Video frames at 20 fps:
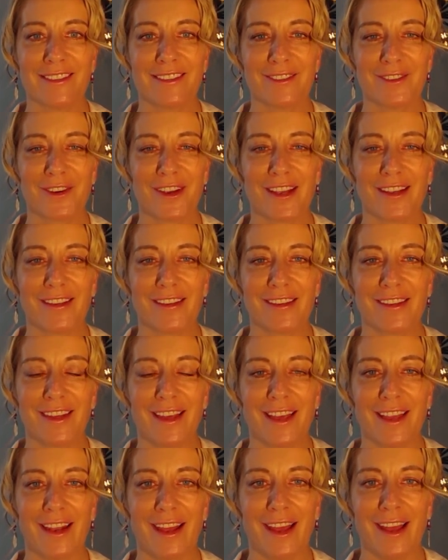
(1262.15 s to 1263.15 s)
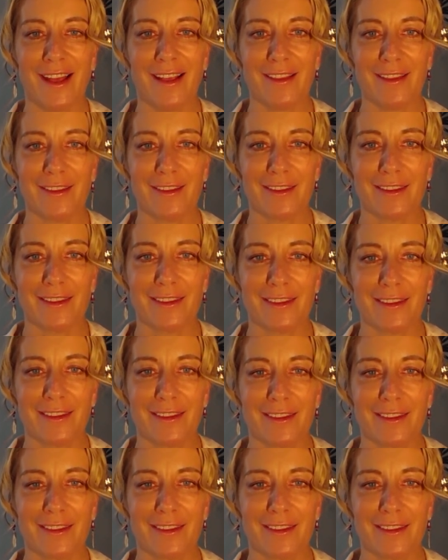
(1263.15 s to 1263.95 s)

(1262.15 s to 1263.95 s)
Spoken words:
strength and health.